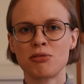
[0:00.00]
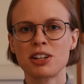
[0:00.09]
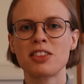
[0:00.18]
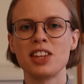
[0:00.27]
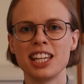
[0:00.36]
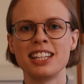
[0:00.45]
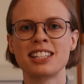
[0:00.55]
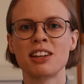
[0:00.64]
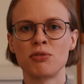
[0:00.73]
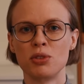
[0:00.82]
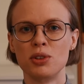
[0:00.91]
for
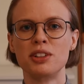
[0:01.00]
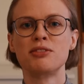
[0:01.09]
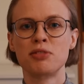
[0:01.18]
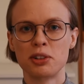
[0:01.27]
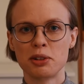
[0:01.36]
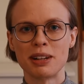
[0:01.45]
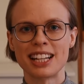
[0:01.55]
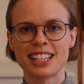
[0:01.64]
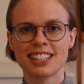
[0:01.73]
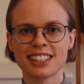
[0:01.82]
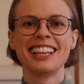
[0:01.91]
these four
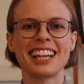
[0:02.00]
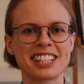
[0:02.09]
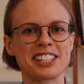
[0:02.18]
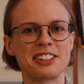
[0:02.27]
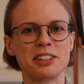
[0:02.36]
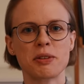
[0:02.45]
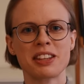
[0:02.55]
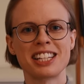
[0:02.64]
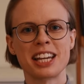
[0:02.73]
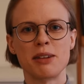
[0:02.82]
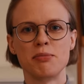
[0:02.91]
formats. Let's start with
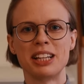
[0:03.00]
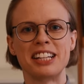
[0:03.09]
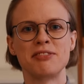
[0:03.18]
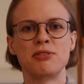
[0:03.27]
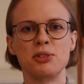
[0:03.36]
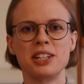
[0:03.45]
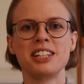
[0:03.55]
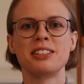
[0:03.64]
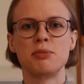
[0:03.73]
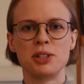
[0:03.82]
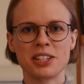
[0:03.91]
the template for
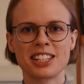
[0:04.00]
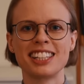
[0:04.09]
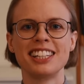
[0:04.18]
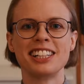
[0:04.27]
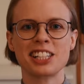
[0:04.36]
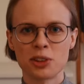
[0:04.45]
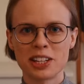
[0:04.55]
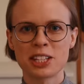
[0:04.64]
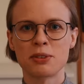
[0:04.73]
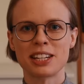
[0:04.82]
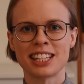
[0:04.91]
the personal
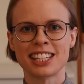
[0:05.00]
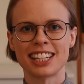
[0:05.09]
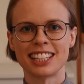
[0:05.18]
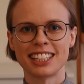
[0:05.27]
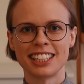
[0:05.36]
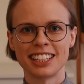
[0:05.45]
choice question.